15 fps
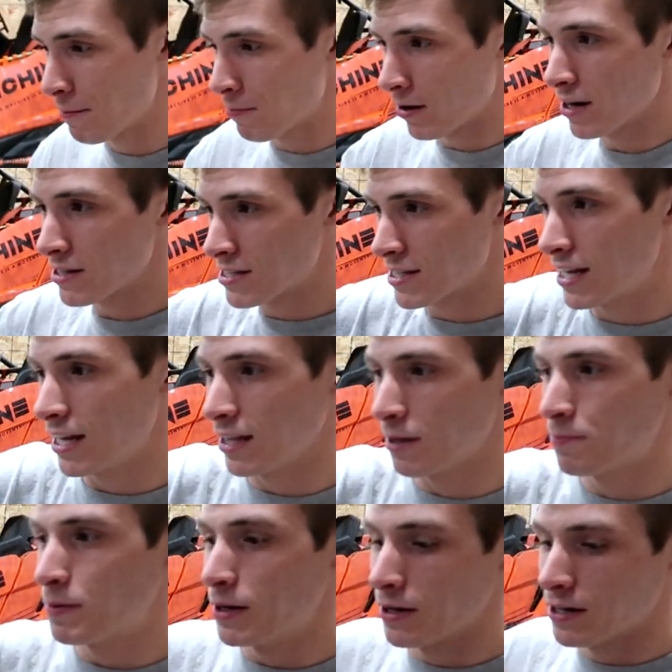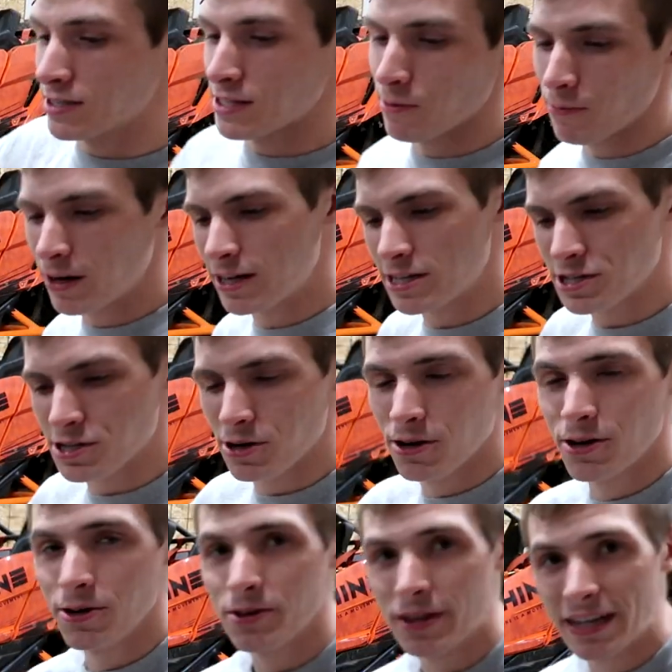I brought a scale up here because I wanted to show
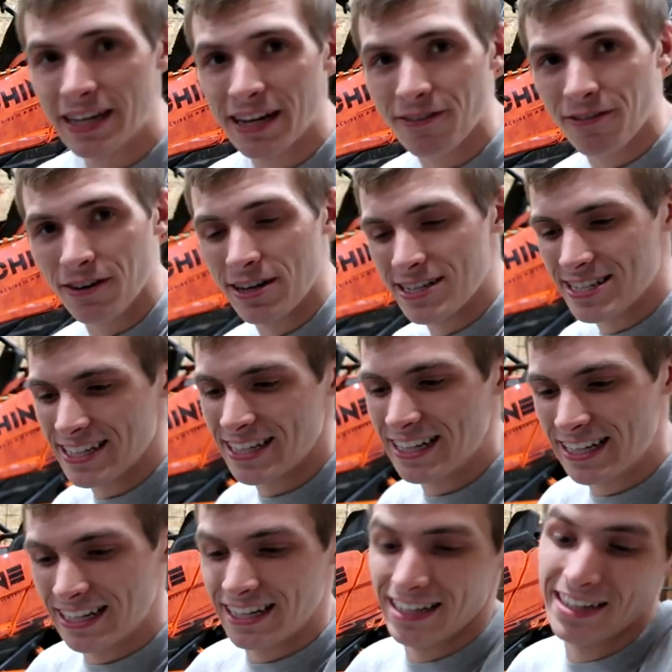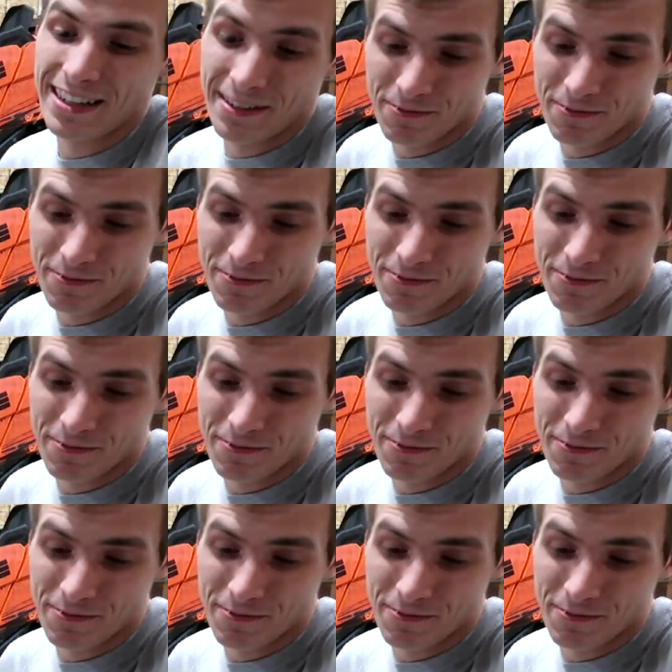you the difference in